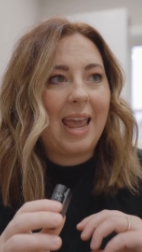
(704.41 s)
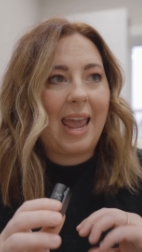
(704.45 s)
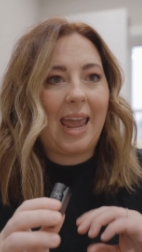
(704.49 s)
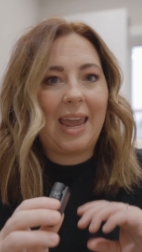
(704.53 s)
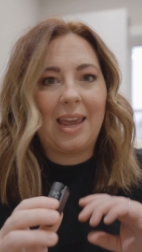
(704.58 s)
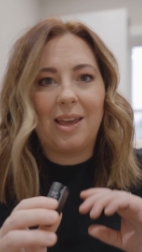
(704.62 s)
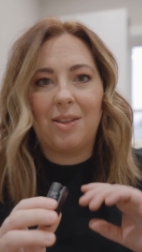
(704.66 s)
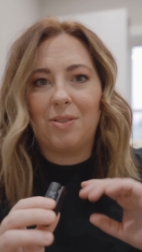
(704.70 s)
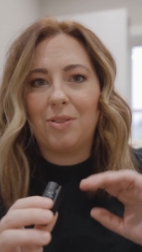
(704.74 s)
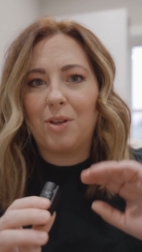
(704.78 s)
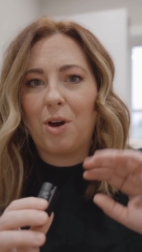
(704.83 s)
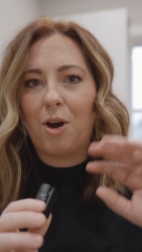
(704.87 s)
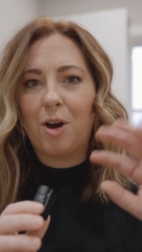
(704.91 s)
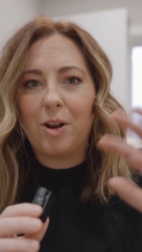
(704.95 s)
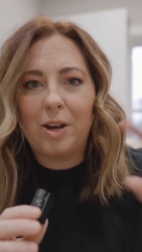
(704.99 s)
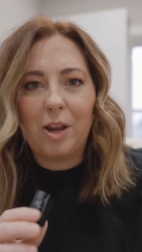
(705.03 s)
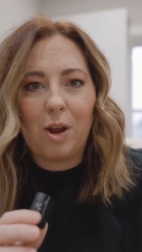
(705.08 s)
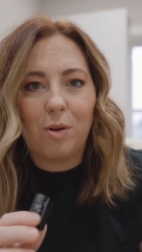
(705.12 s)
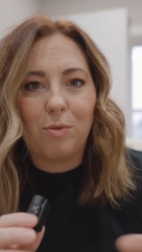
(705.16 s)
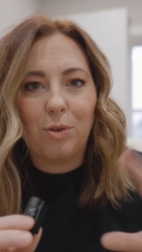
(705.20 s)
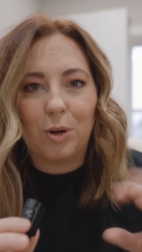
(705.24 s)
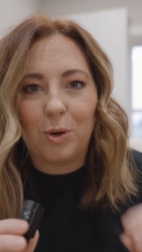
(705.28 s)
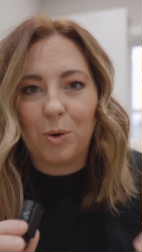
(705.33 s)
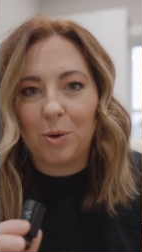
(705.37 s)
and the
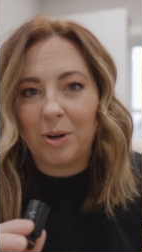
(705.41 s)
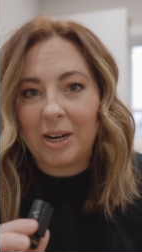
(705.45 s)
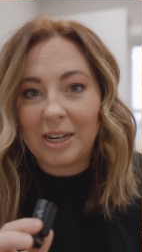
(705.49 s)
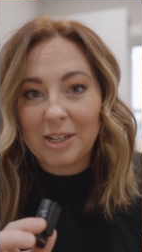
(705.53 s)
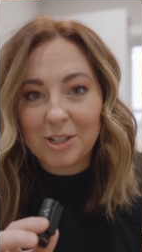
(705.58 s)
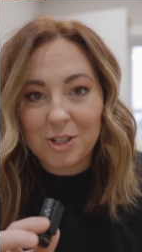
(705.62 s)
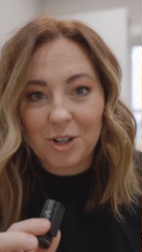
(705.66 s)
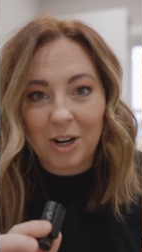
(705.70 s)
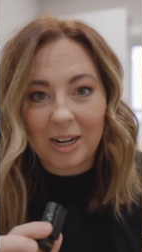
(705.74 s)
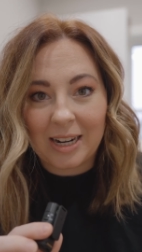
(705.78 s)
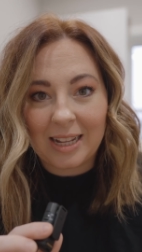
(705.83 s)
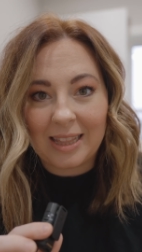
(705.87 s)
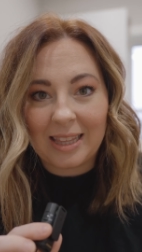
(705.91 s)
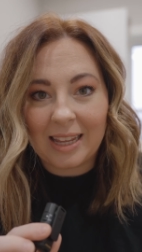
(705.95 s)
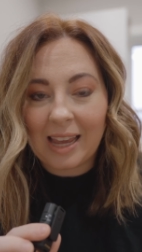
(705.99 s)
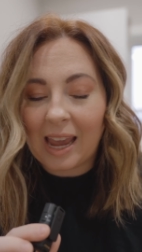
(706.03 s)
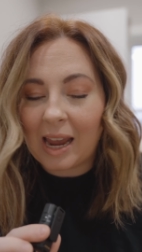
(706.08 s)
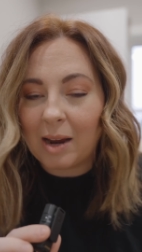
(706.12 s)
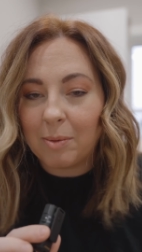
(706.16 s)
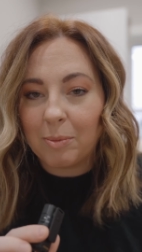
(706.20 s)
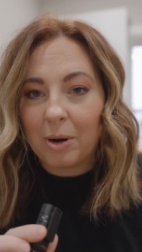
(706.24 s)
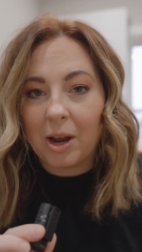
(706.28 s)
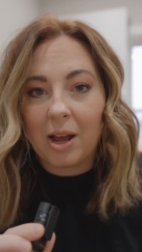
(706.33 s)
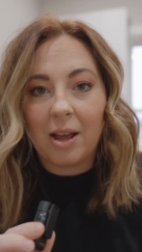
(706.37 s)
audio recording straight in the
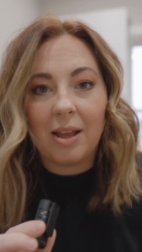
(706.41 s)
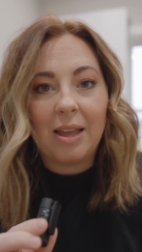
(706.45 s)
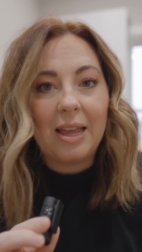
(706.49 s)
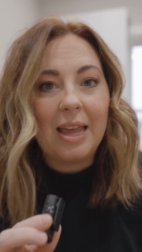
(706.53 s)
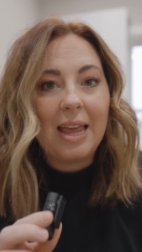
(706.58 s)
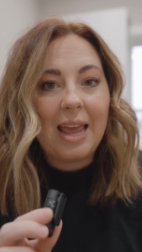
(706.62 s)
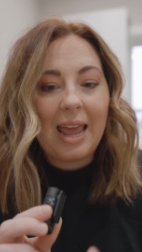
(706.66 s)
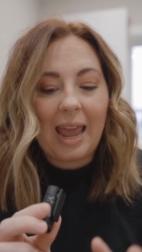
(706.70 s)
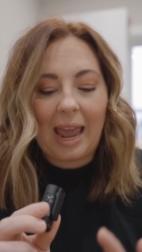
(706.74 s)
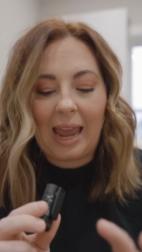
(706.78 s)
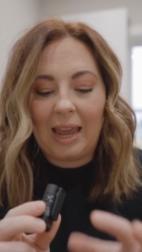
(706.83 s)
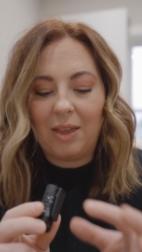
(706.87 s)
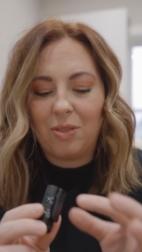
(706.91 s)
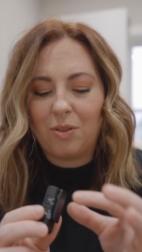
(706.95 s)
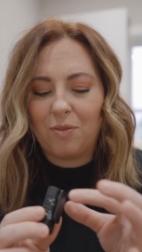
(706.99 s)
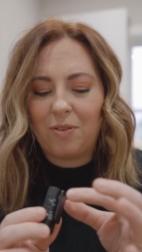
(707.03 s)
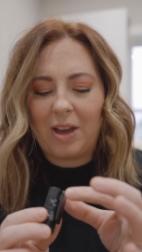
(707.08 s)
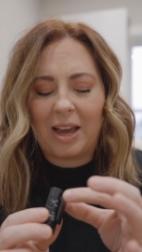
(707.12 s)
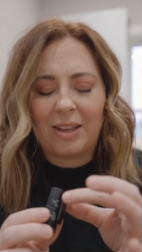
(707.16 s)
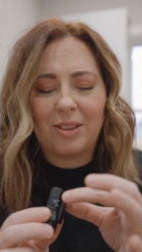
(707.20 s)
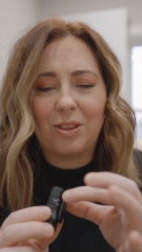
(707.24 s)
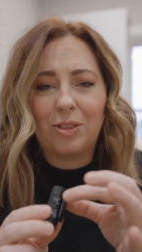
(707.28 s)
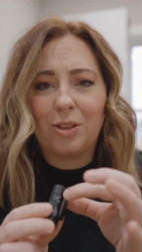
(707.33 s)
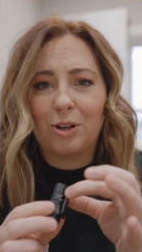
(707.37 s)
camera and the
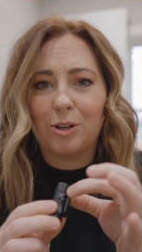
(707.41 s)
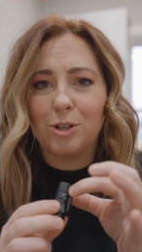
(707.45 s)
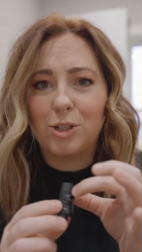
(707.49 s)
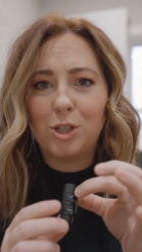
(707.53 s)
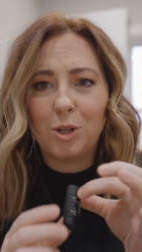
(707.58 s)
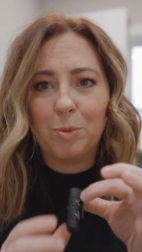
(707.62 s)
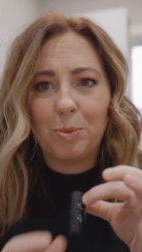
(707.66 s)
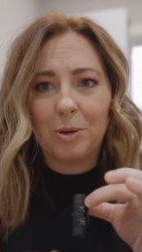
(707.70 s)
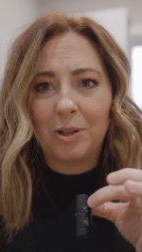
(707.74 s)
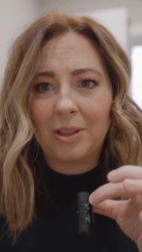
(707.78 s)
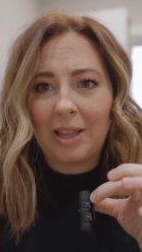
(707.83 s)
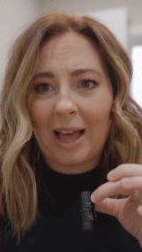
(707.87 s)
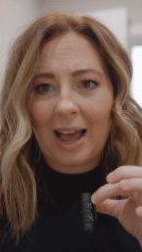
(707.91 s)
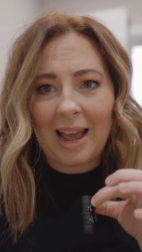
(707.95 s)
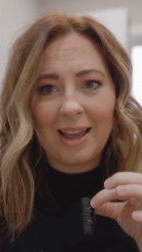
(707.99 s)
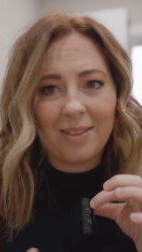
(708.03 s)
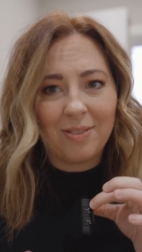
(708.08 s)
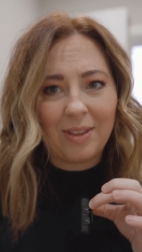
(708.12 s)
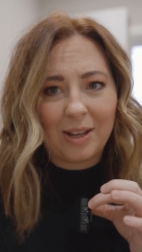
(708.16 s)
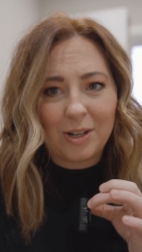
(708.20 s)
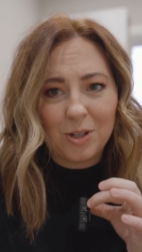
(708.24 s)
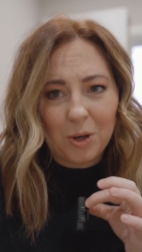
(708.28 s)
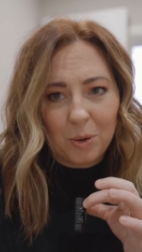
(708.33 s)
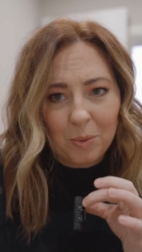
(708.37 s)
fact that they're super light
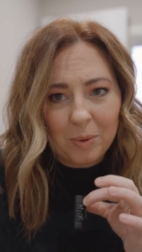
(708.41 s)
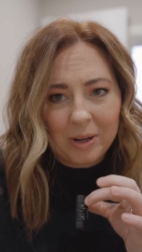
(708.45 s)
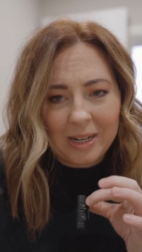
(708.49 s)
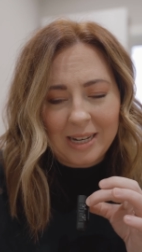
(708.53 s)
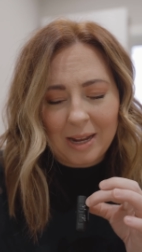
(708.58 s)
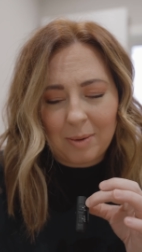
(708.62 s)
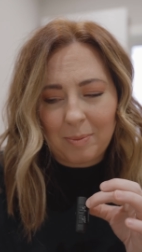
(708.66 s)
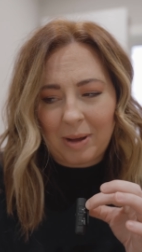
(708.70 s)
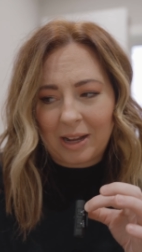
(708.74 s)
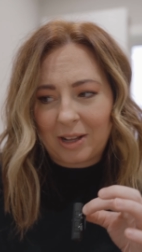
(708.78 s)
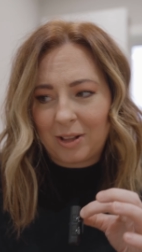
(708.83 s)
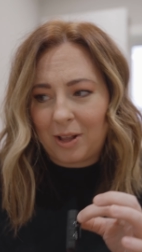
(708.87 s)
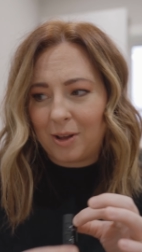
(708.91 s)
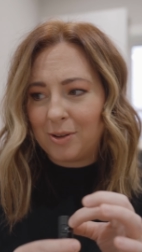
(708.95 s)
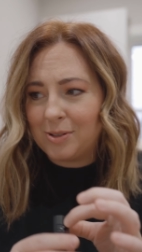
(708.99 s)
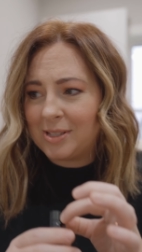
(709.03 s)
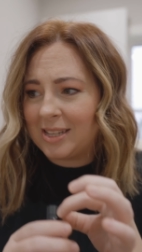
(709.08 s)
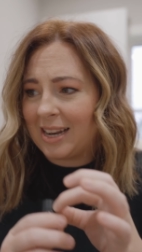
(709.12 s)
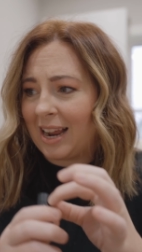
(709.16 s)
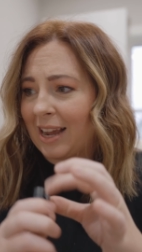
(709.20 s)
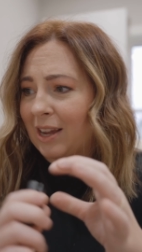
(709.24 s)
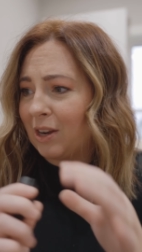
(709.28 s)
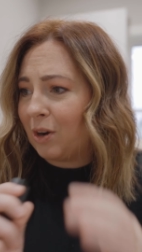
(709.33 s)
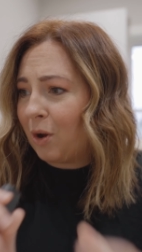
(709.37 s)
and they don't weigh down my clothes
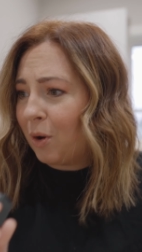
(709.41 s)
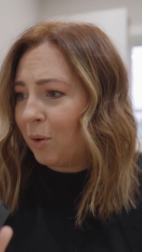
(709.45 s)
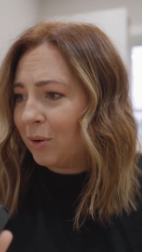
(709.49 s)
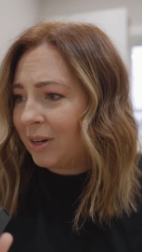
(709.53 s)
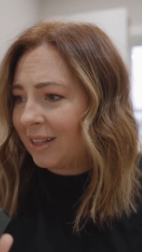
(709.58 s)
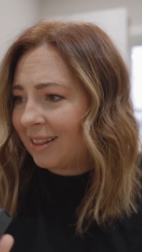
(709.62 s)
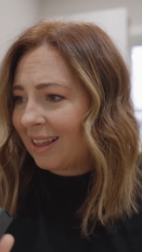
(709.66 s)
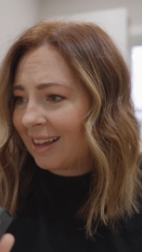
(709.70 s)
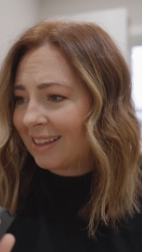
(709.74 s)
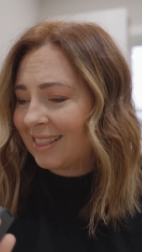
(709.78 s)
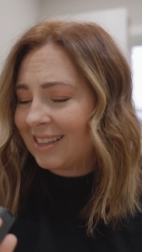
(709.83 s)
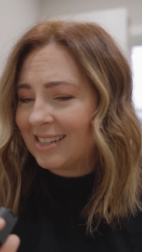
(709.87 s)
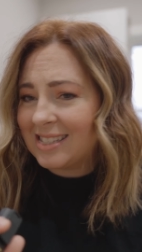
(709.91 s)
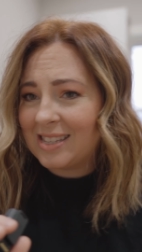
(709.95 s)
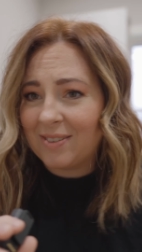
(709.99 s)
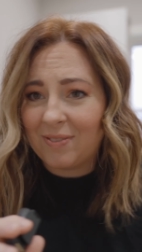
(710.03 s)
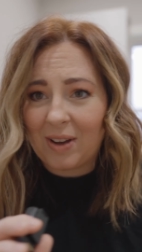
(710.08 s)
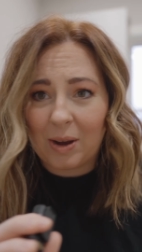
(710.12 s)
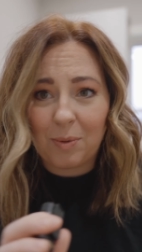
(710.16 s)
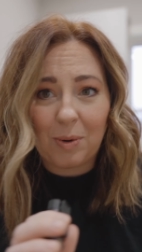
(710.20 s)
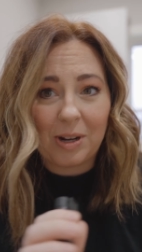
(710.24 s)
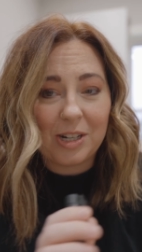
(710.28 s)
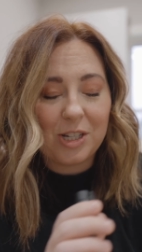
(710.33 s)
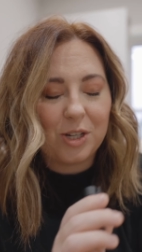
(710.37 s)
and I can hold it like this if
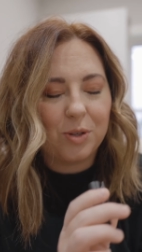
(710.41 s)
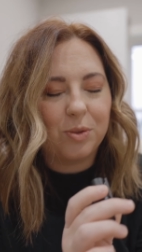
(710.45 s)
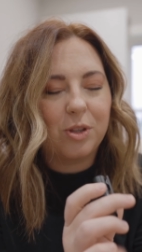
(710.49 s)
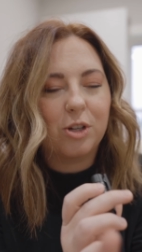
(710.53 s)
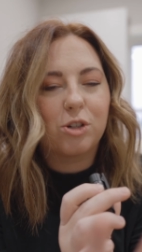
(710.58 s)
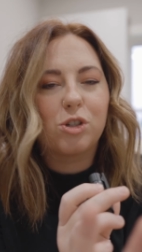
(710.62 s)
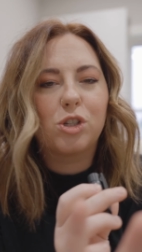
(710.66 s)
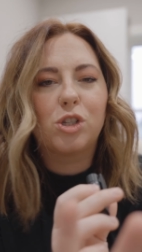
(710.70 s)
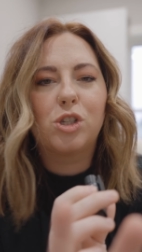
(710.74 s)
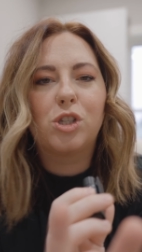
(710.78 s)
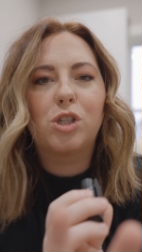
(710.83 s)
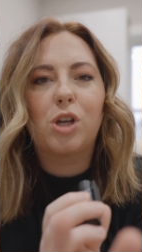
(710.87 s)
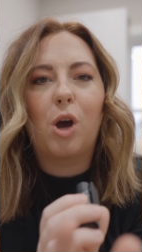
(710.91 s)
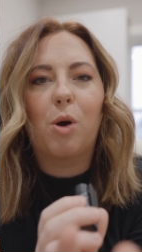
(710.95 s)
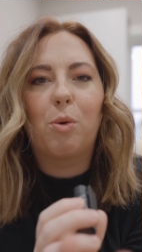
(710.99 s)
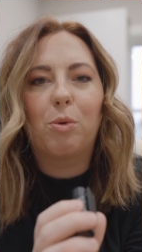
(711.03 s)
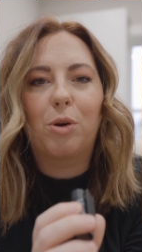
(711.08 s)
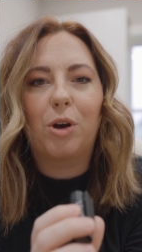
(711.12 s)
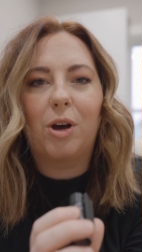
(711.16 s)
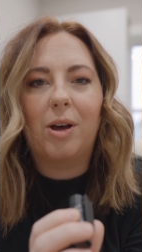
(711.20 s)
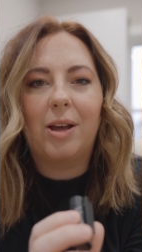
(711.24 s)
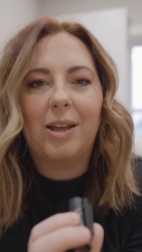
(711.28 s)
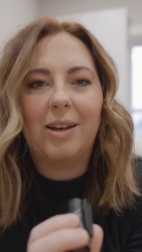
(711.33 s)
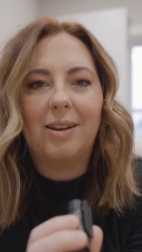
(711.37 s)
I want to. They're so
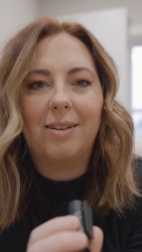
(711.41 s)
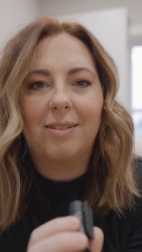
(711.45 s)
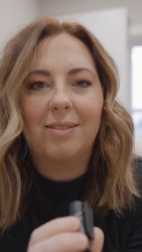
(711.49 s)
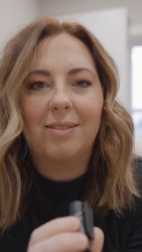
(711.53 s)
good.